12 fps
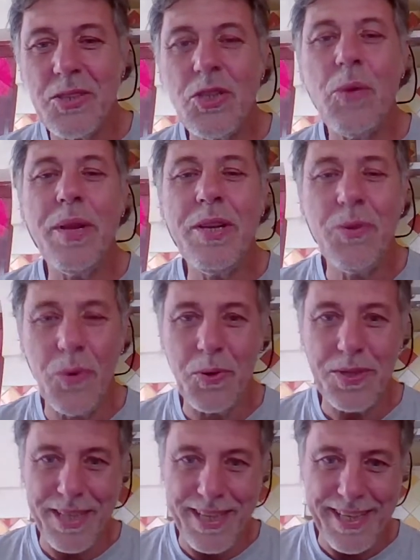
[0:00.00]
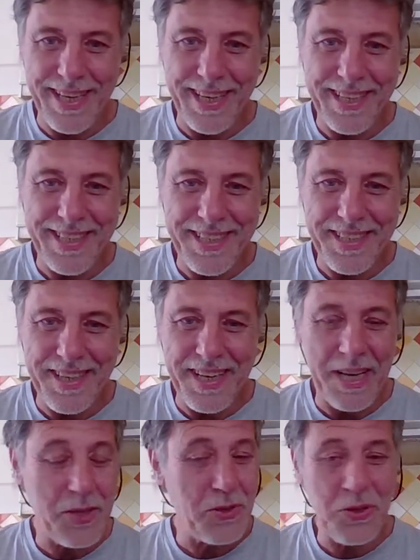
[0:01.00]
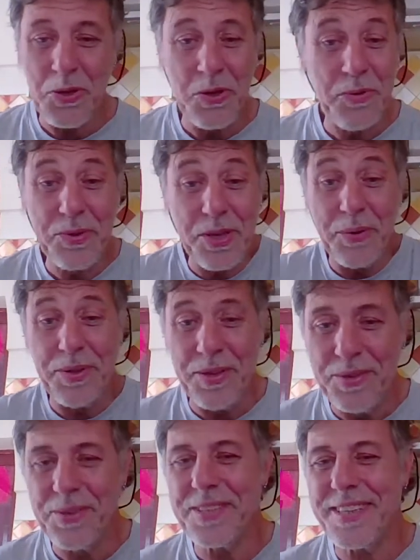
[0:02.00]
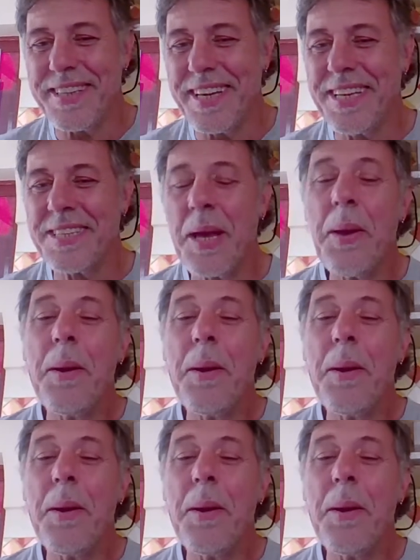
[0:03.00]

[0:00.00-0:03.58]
doing naughty things, right? I don't know who was doing the naughty things,